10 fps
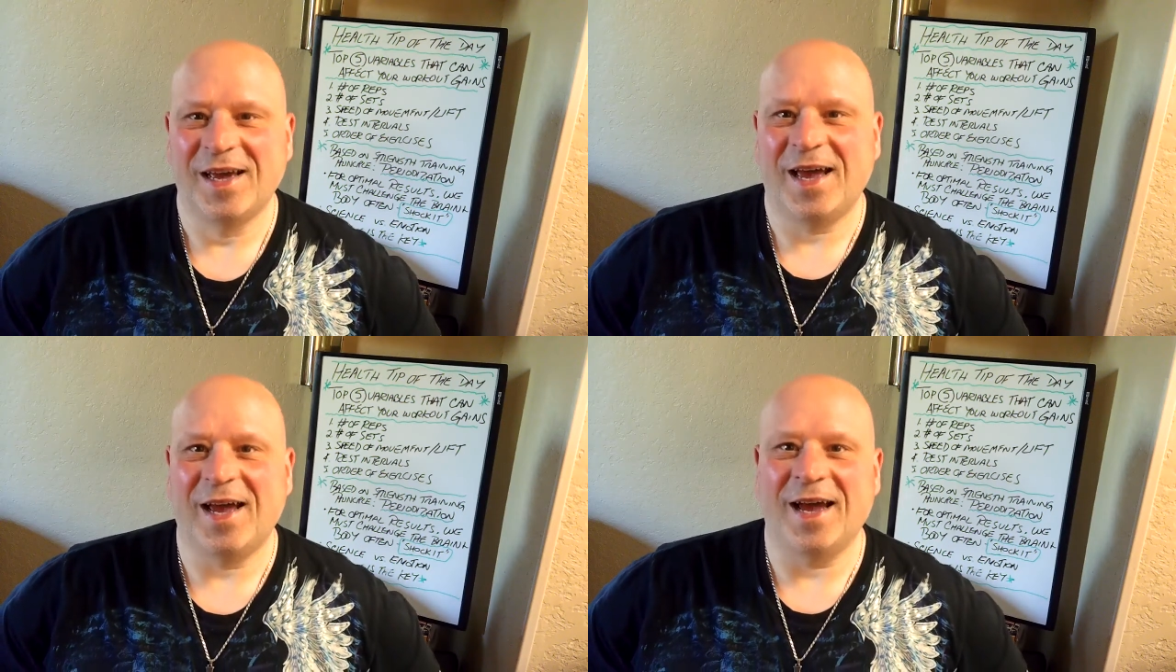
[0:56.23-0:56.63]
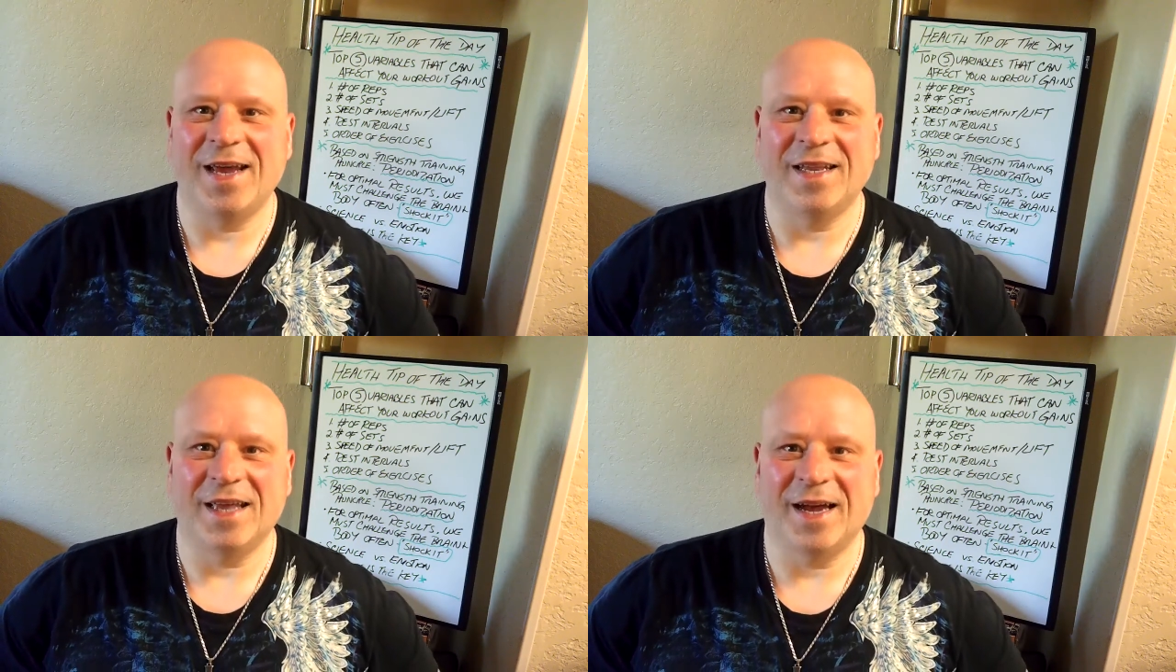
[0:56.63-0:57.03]

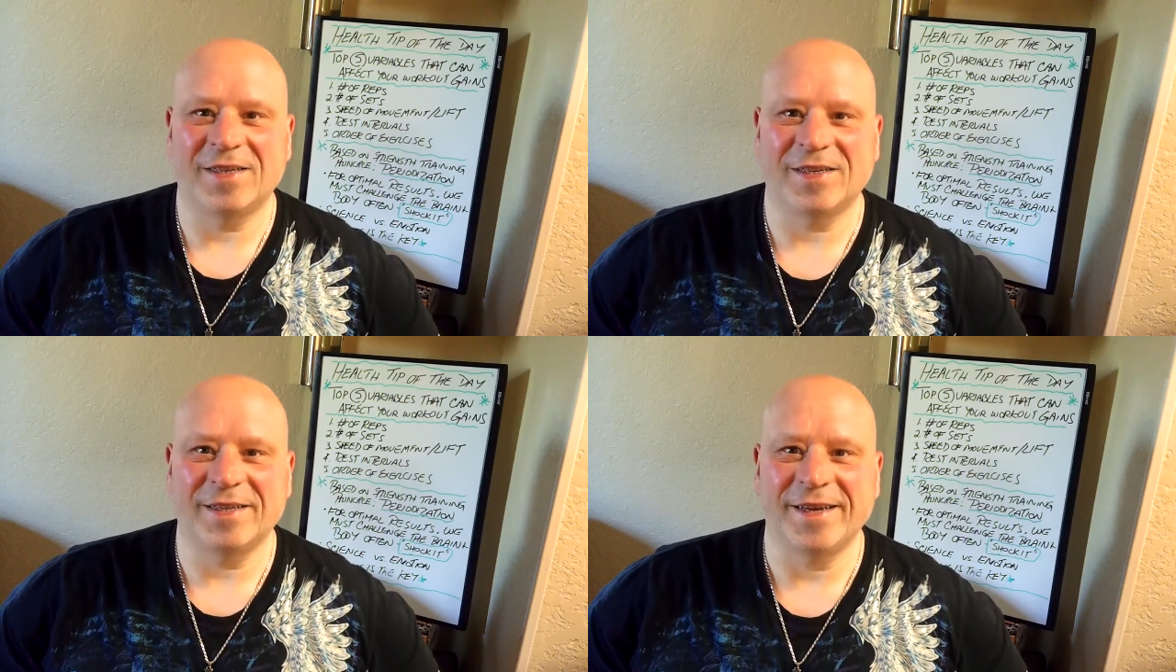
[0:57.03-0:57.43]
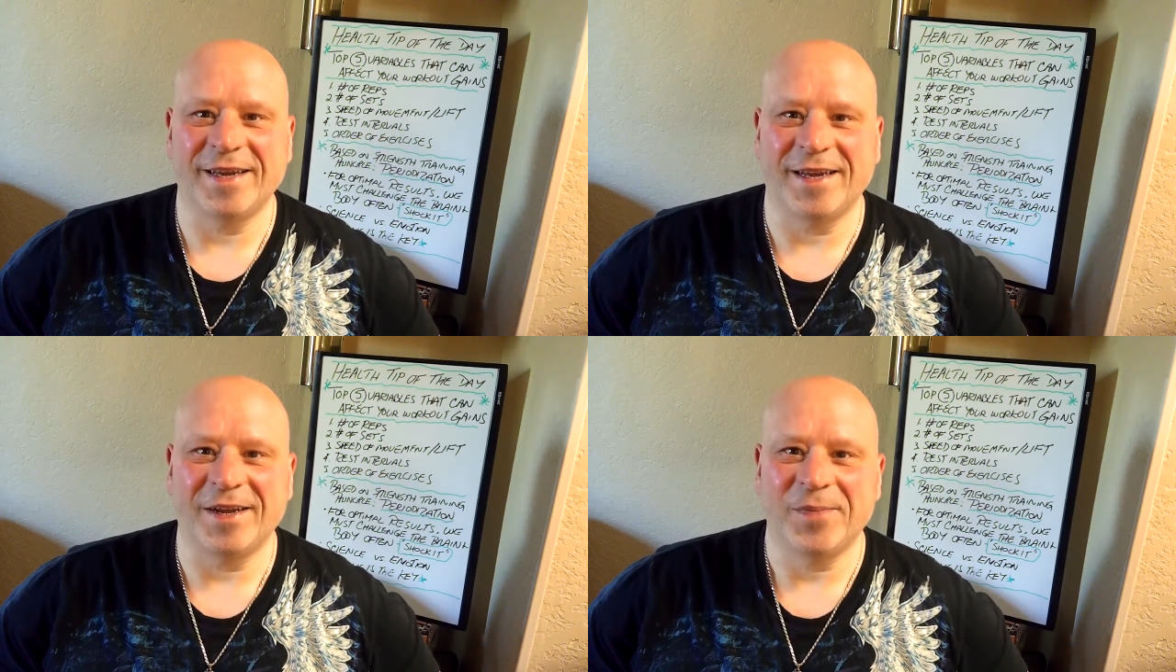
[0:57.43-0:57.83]
And
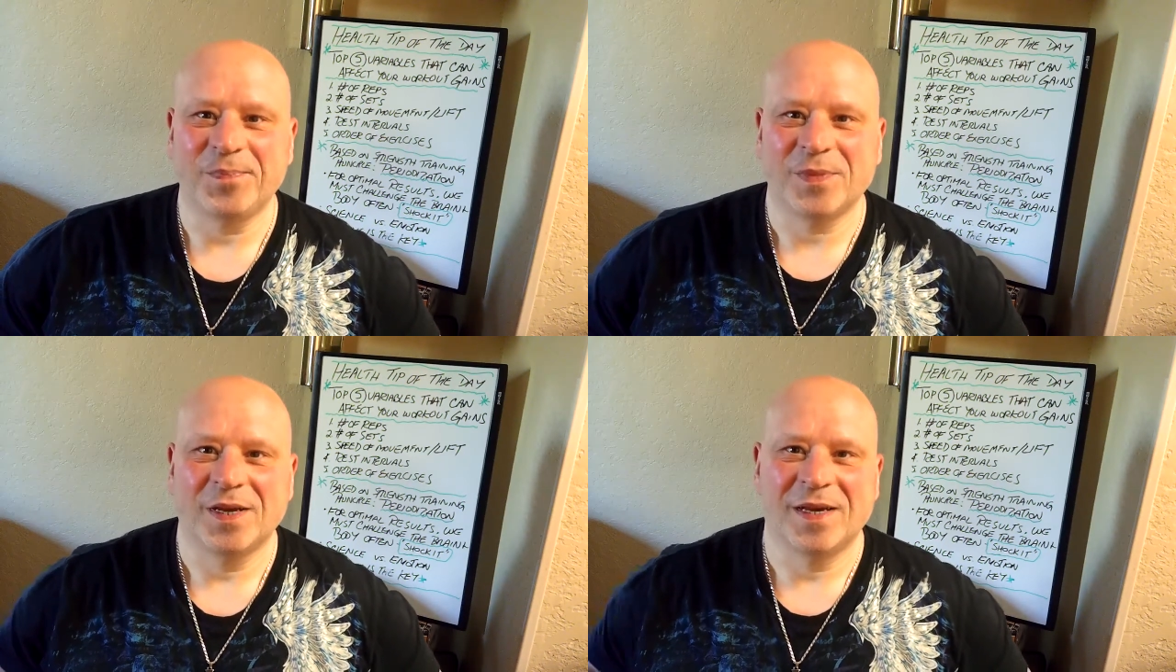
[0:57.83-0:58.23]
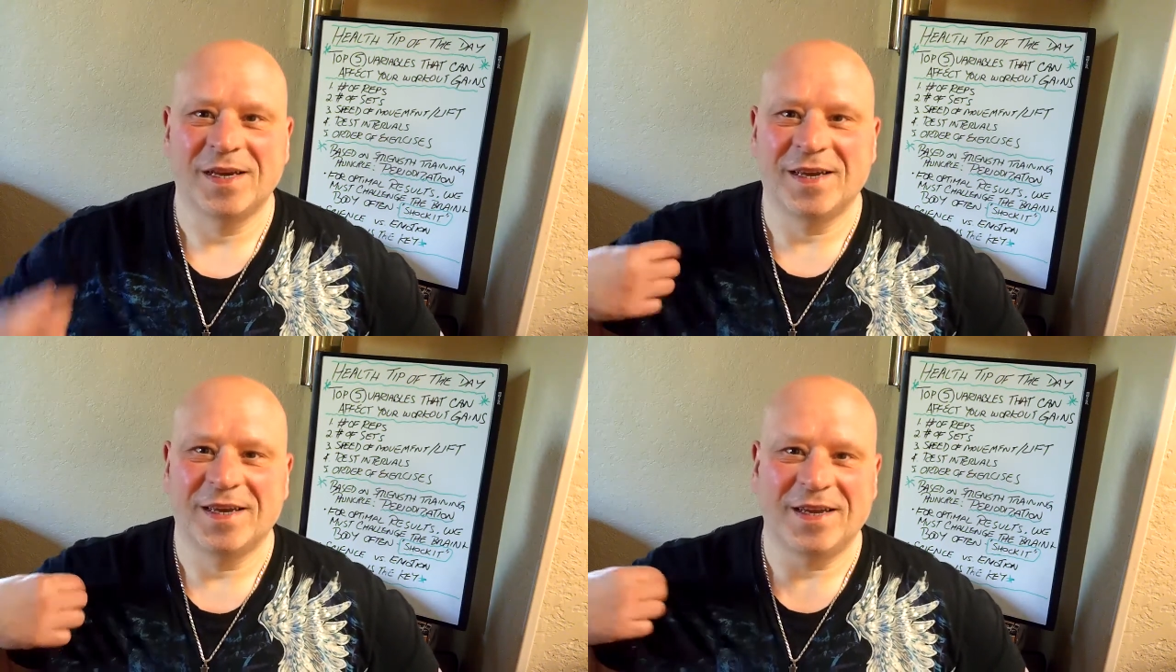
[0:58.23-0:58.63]
lastly,
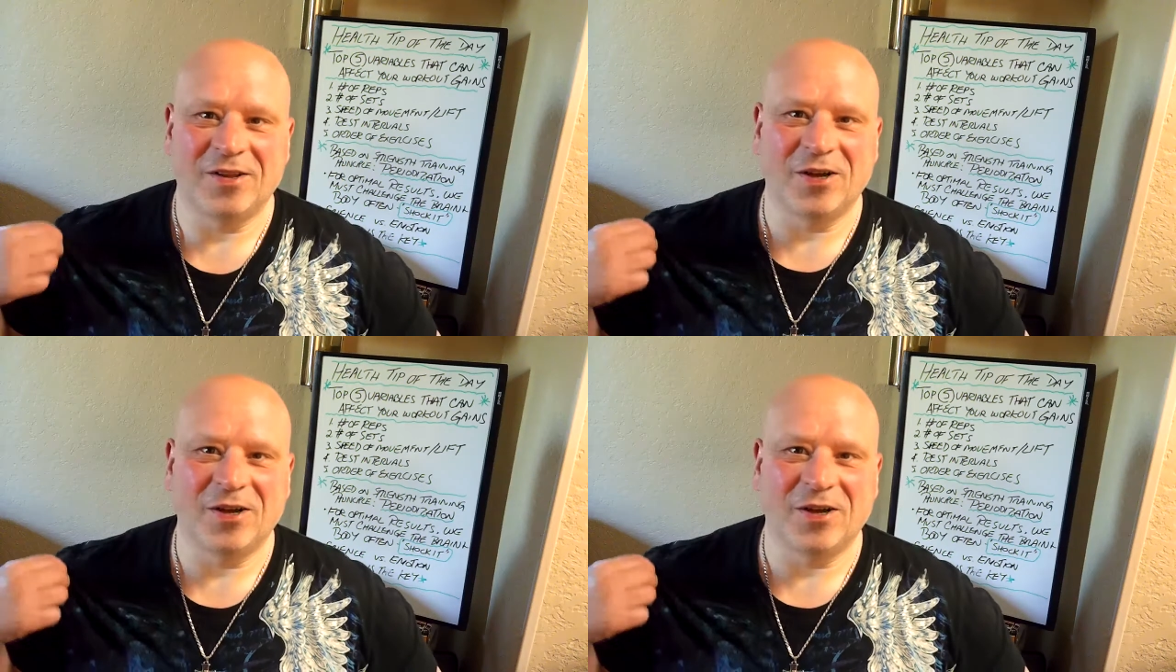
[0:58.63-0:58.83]
you're